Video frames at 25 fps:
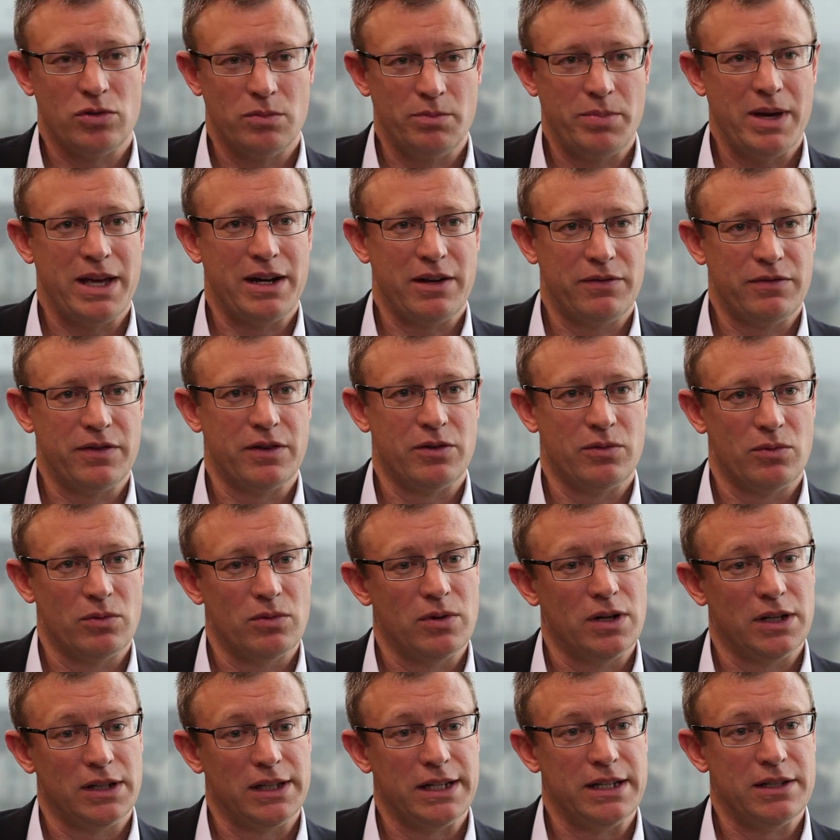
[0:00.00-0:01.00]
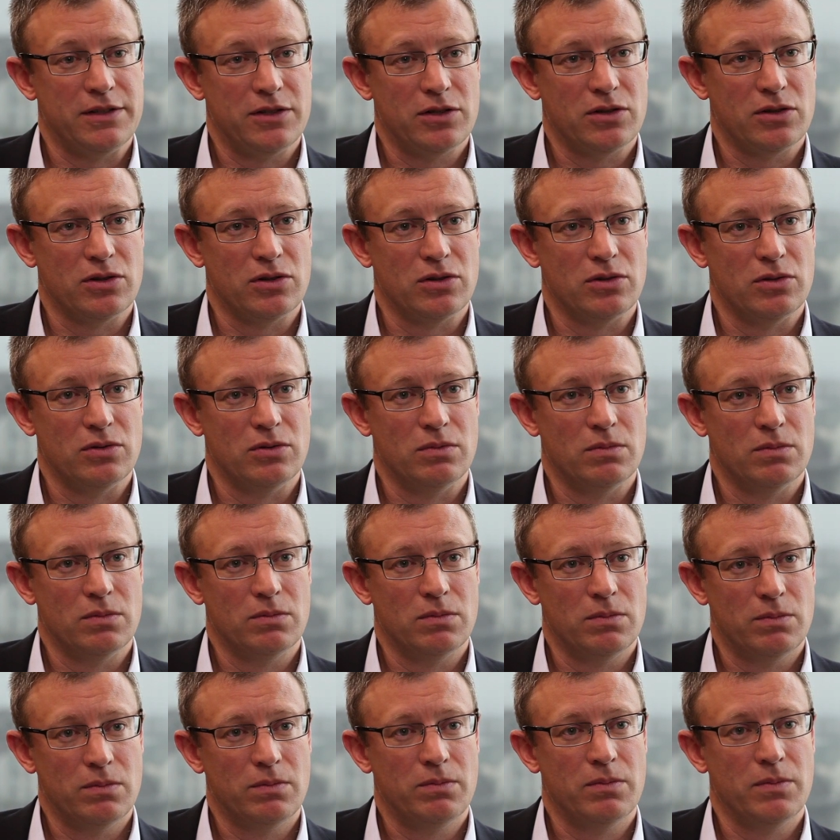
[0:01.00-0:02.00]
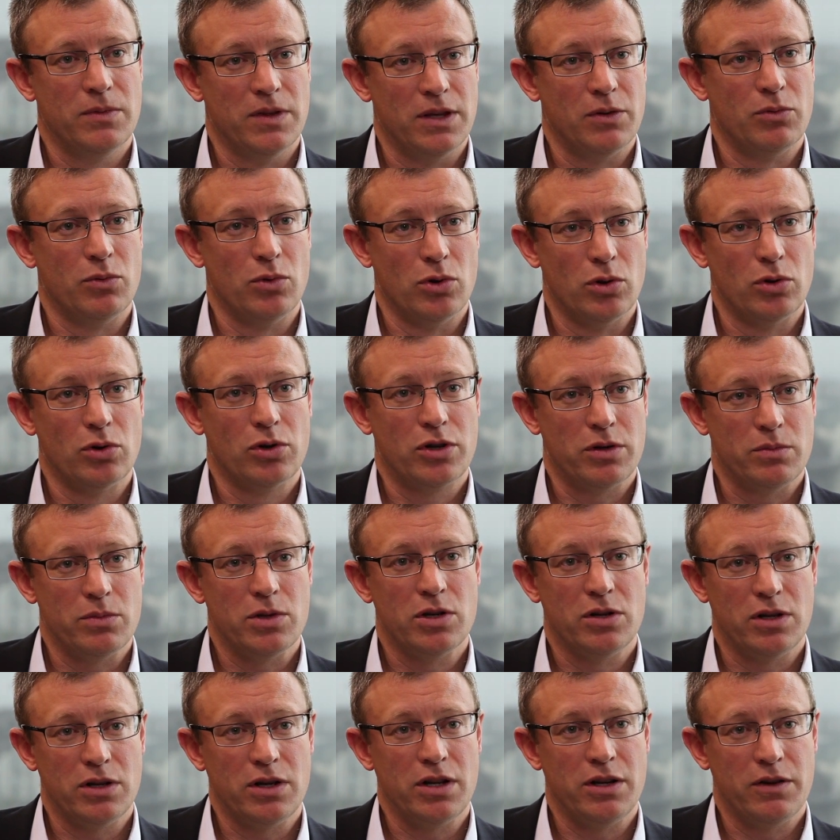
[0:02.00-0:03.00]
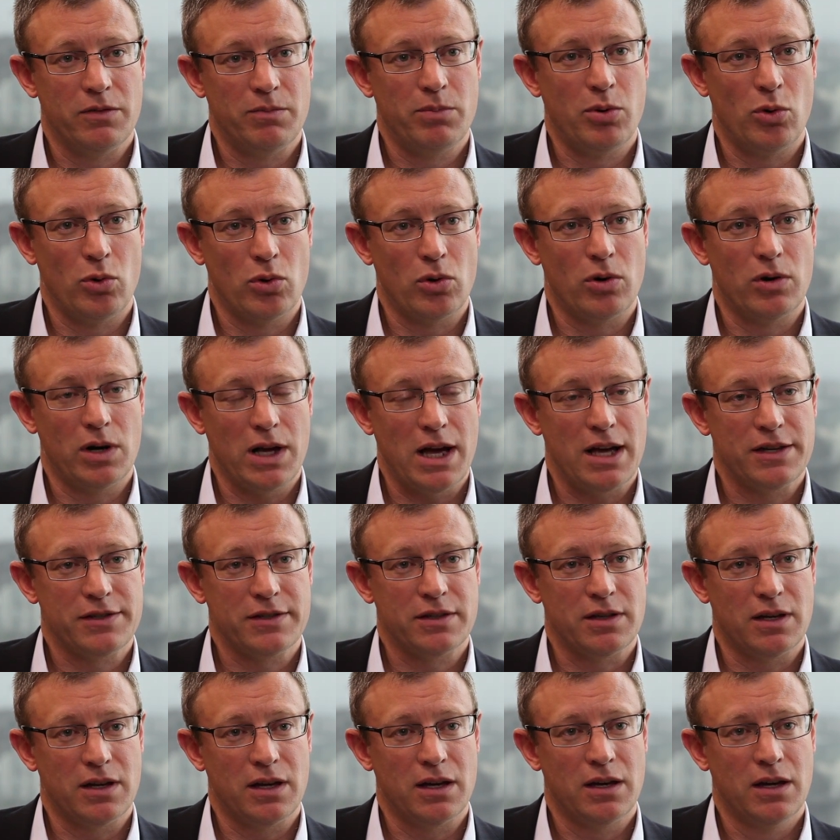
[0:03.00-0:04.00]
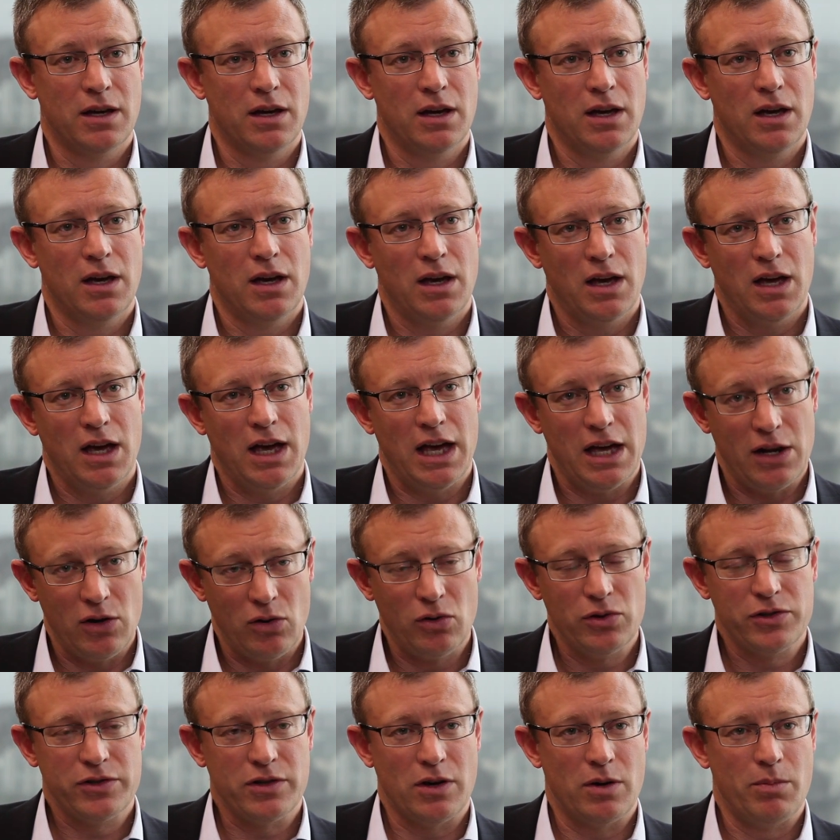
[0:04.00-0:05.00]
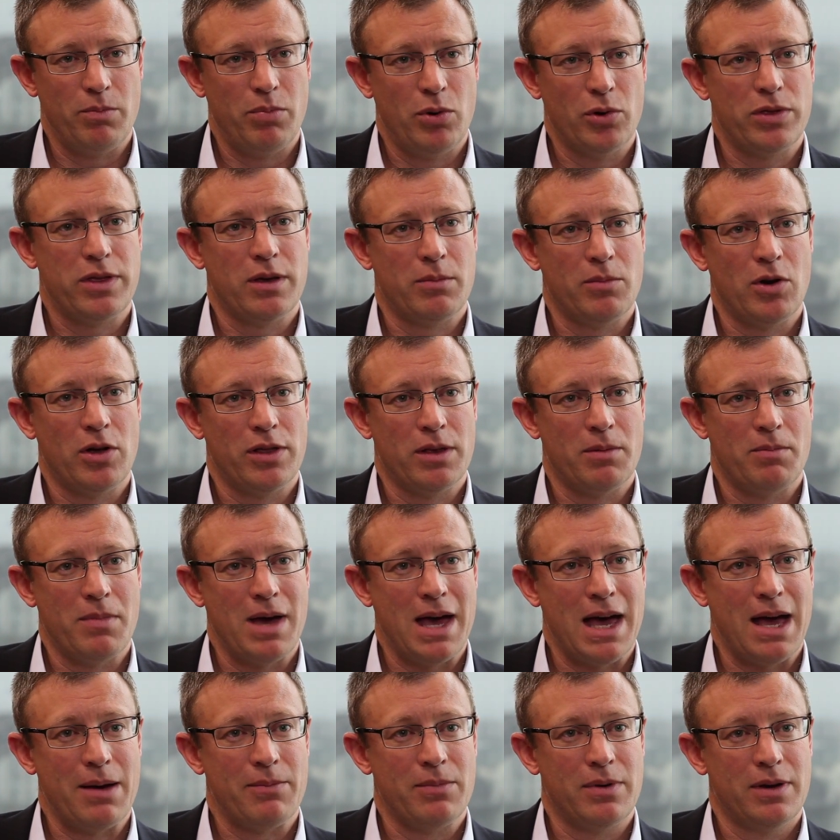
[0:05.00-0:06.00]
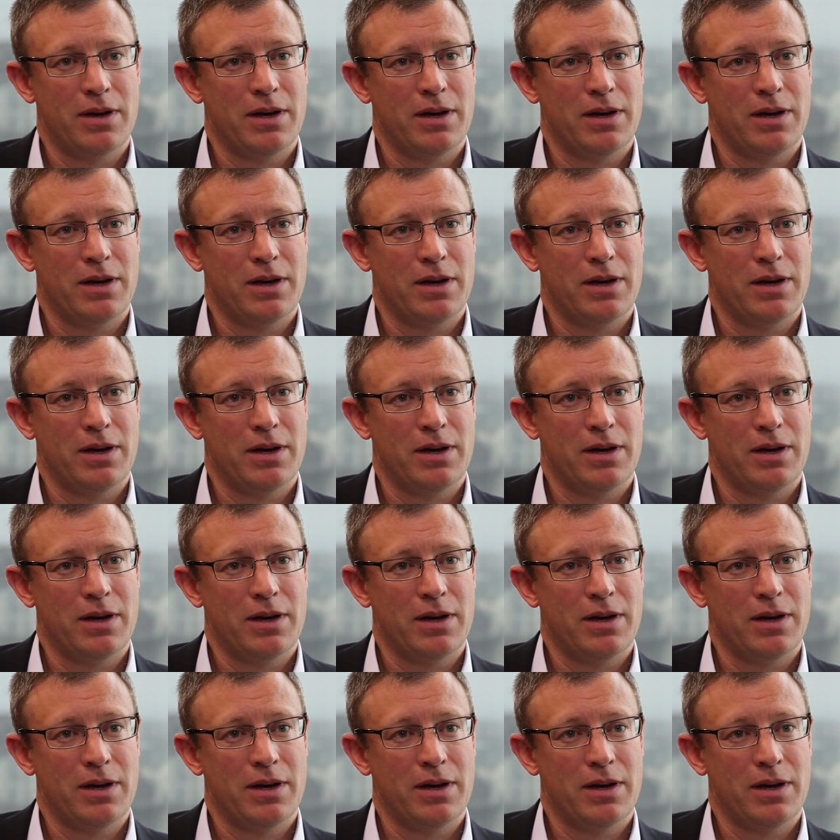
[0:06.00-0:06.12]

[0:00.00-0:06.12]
benefit really to the rural community of Port Augusta and also put them on the map